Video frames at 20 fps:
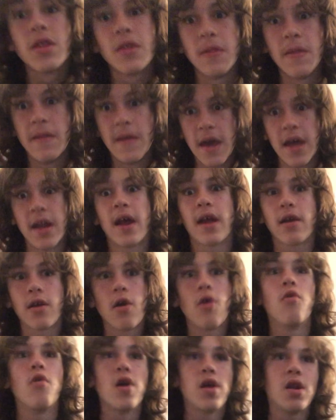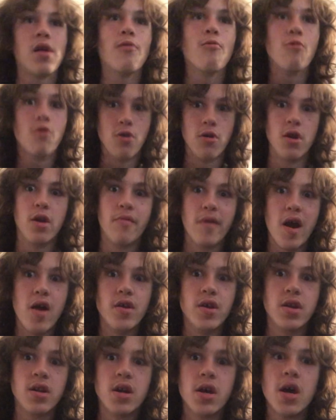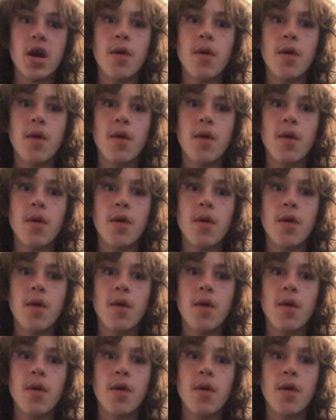Then I go in, I worry about it.